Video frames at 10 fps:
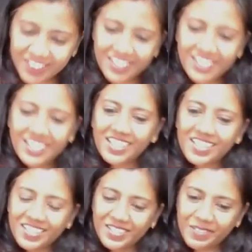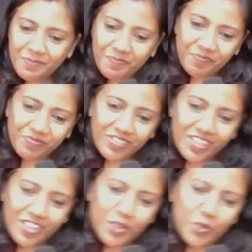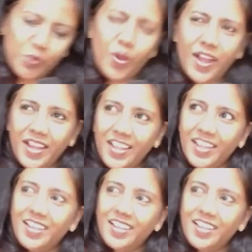didn't get the why